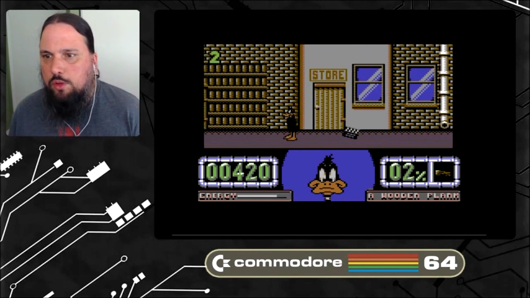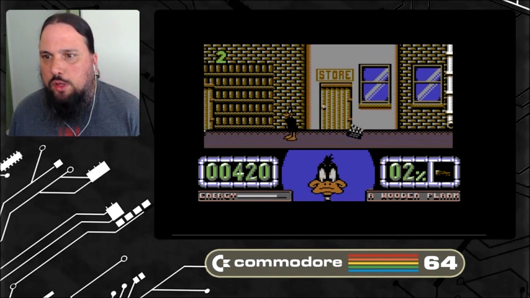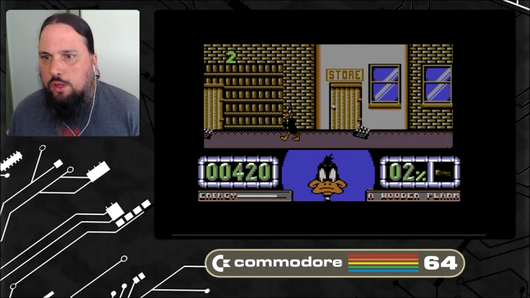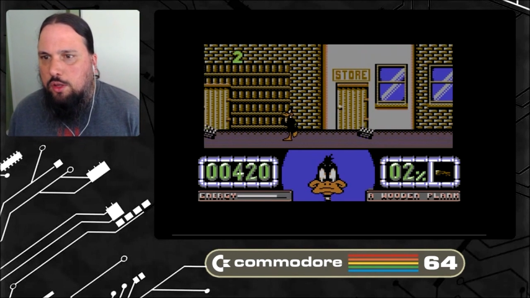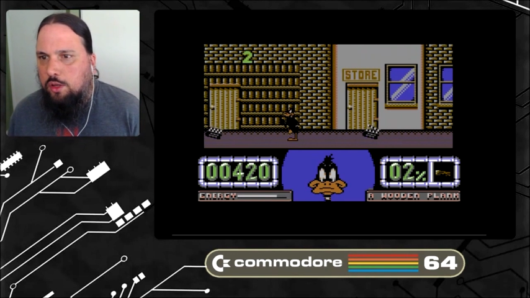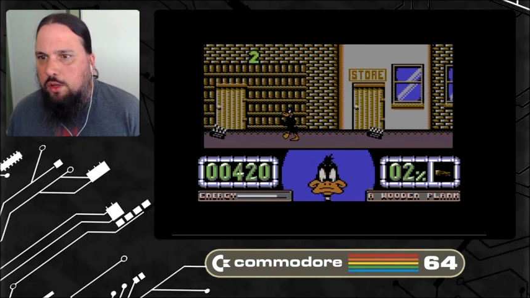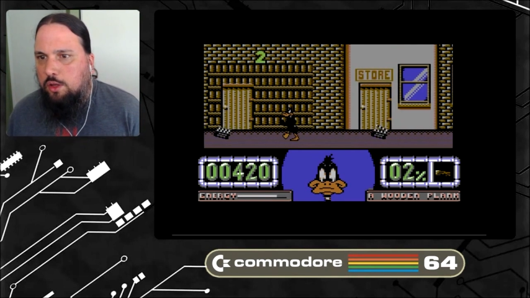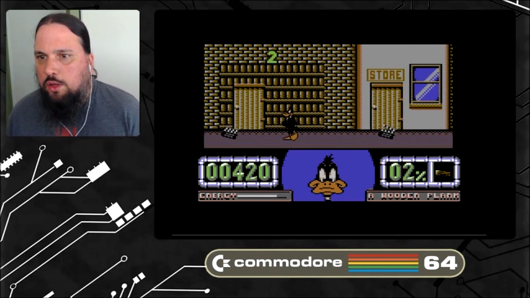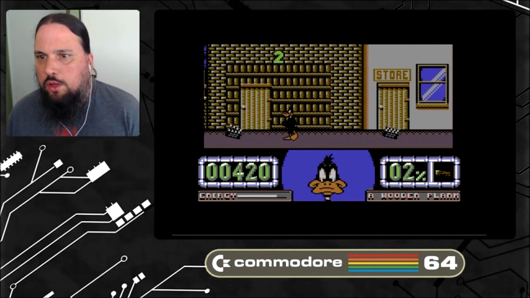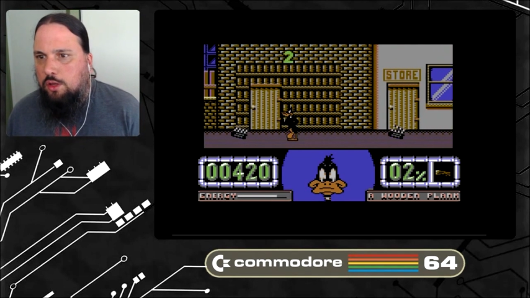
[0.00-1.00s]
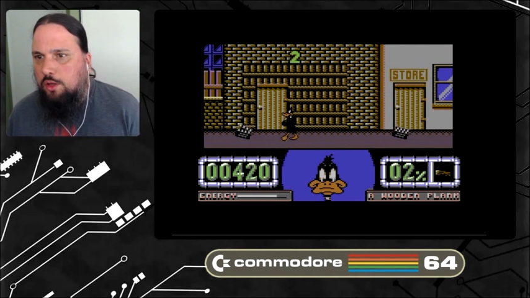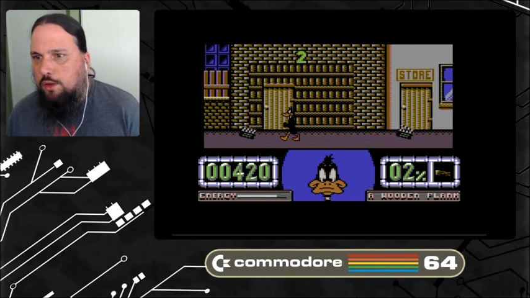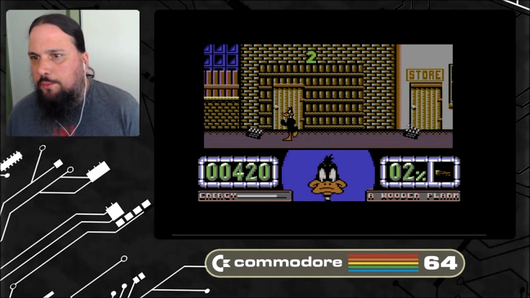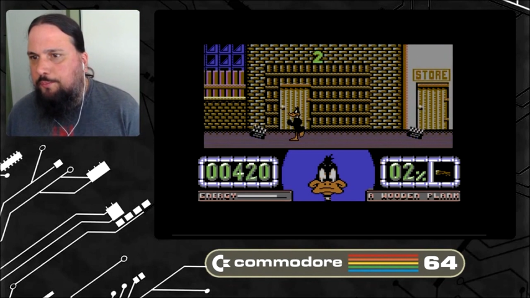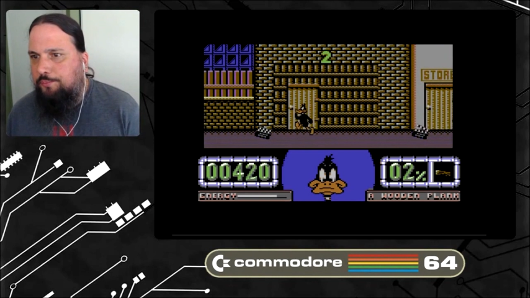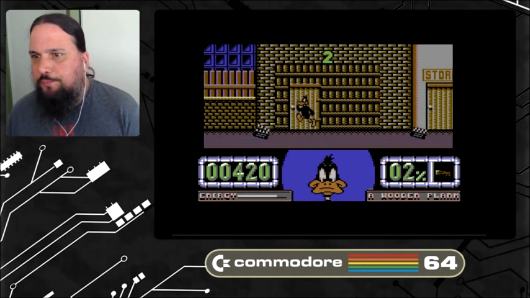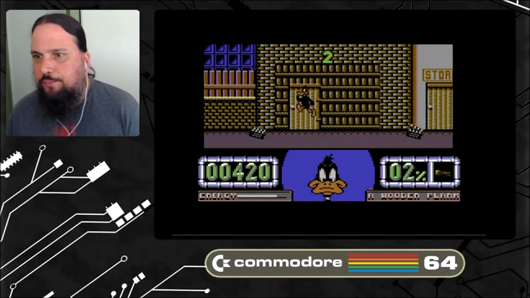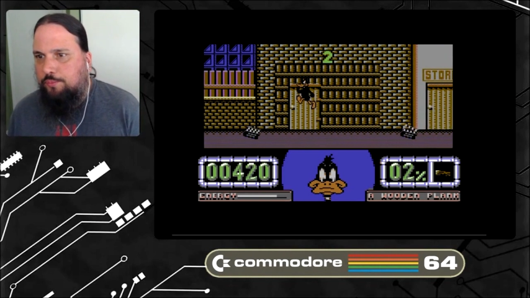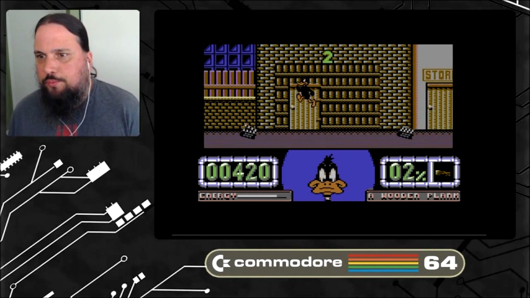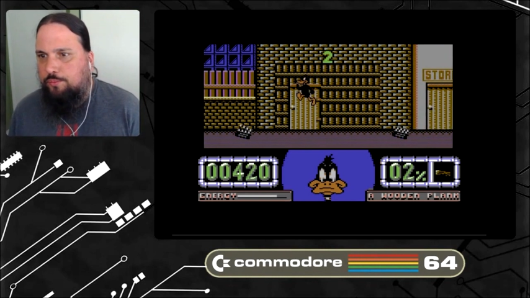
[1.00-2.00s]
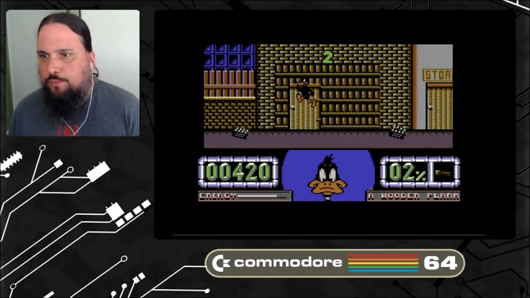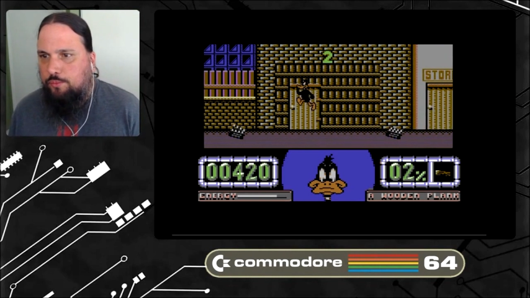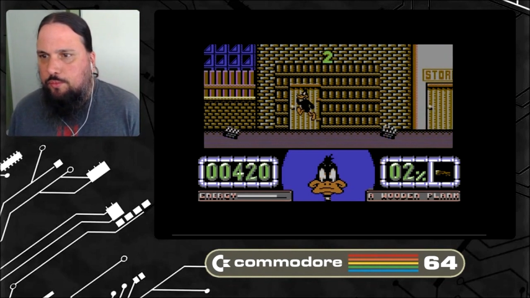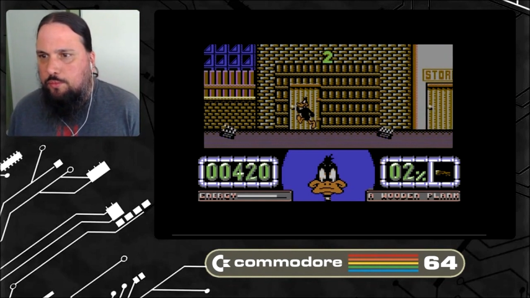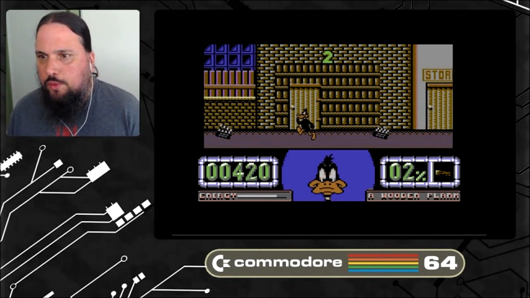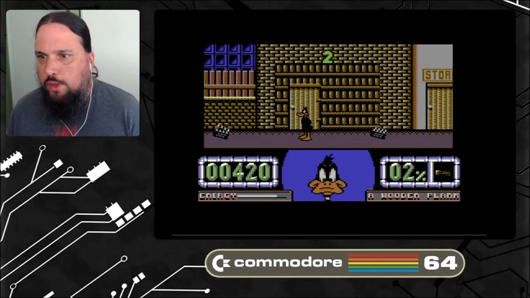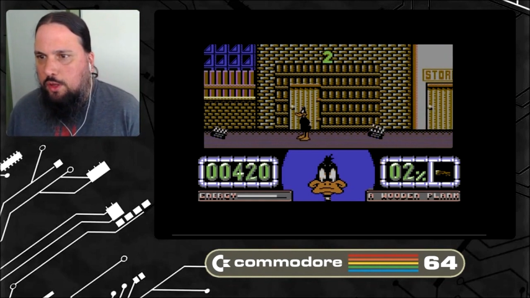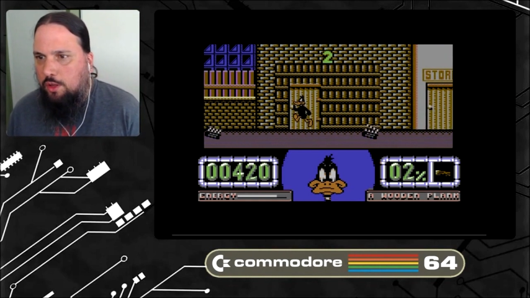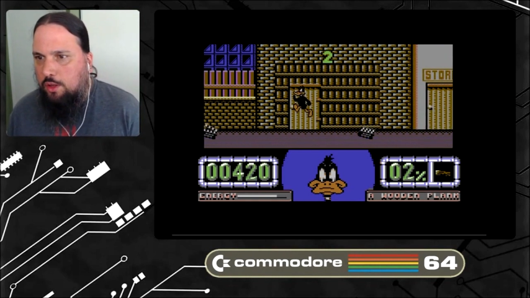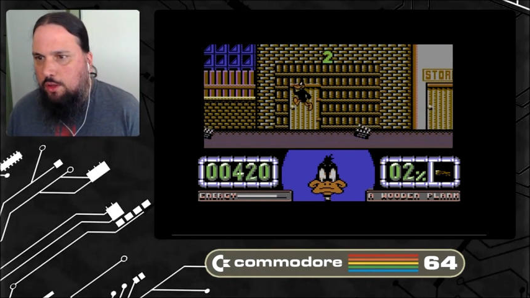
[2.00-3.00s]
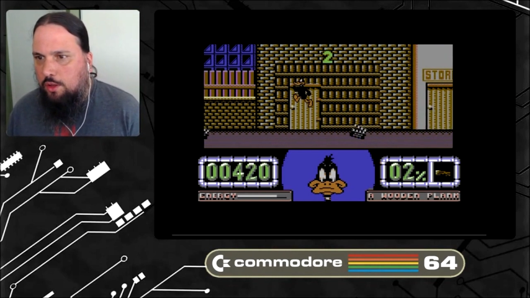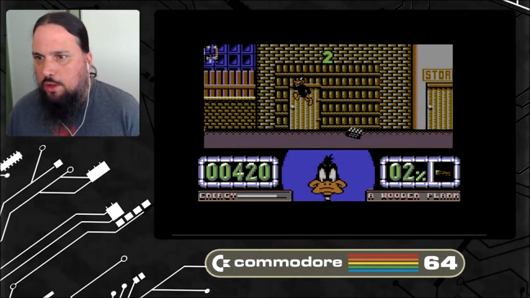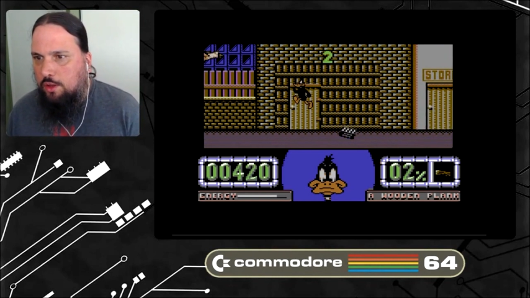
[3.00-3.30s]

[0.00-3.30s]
No one is speaking in this clip.